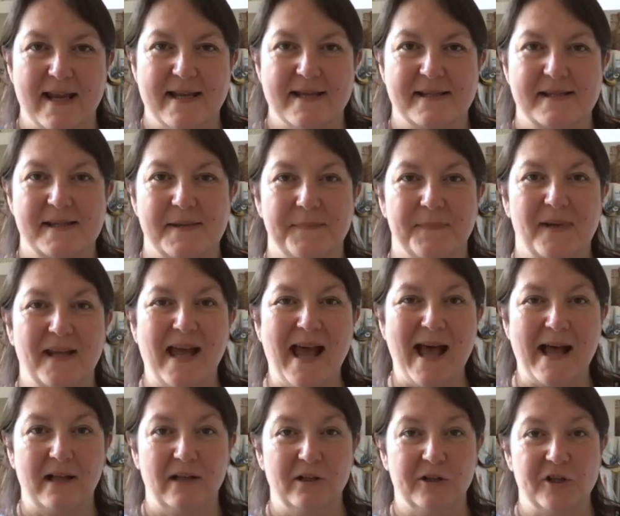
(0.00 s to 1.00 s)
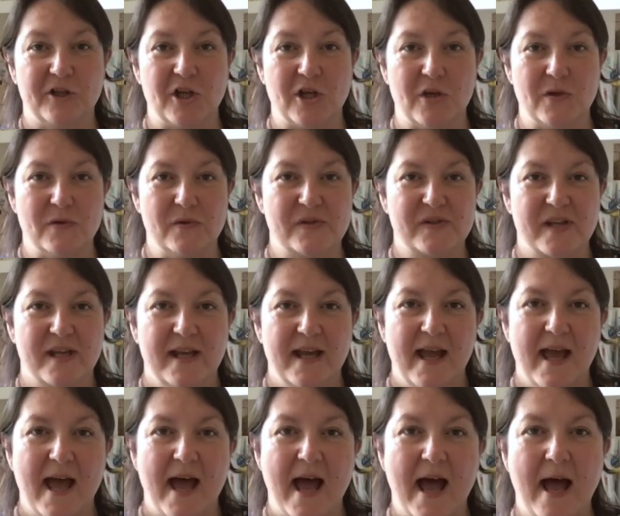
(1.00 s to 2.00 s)
is some CAL news.
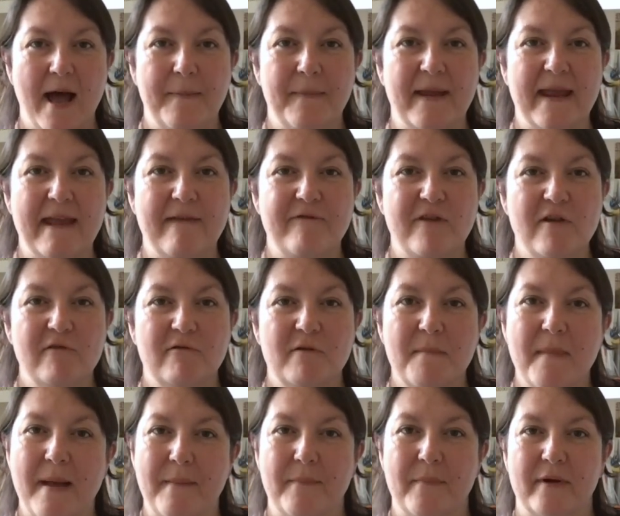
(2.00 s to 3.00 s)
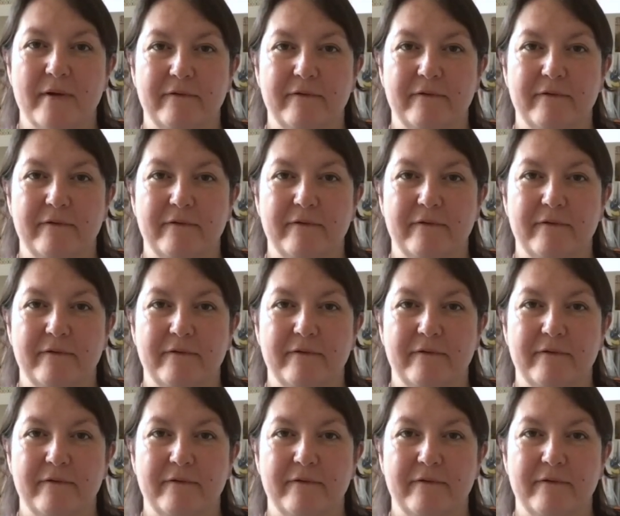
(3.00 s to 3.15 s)
If you remember